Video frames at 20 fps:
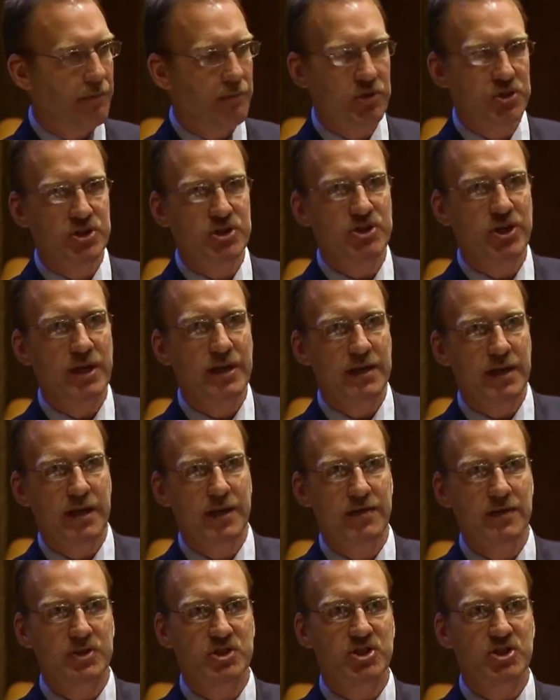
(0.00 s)
percent
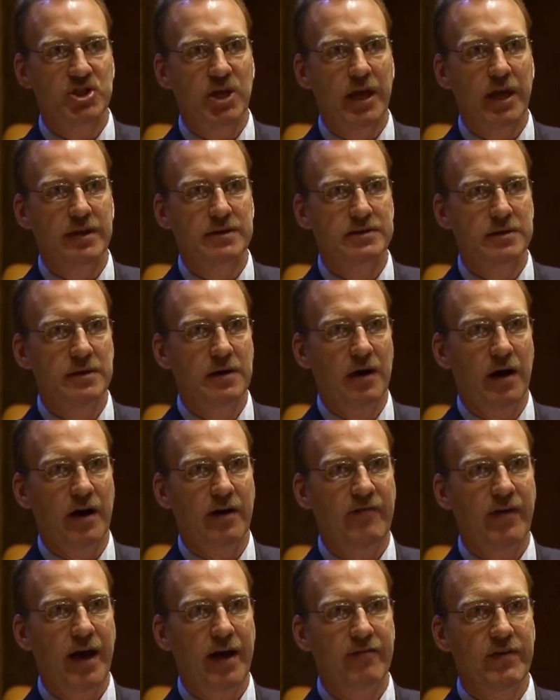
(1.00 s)
in the state
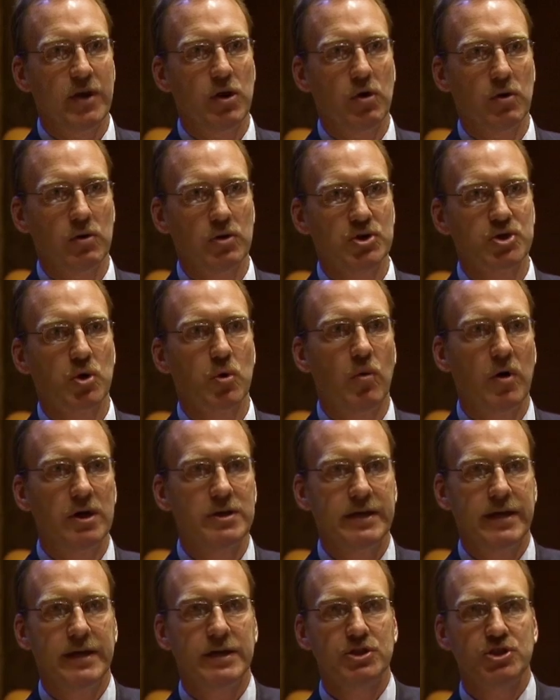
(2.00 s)
of having girls go
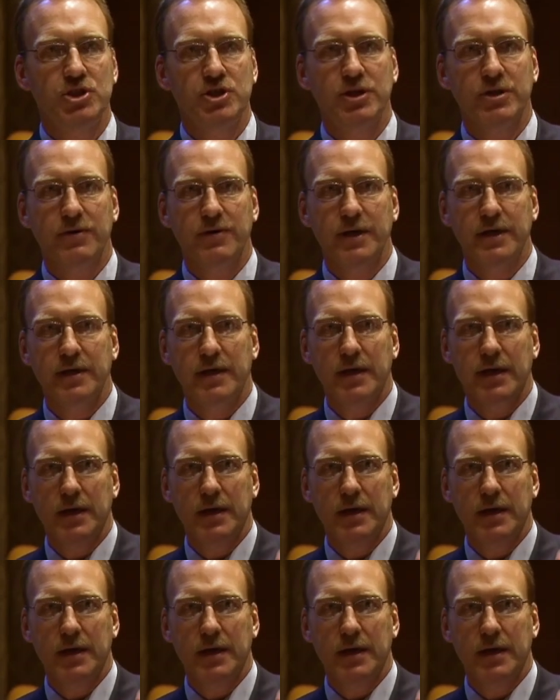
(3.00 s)
on to engineering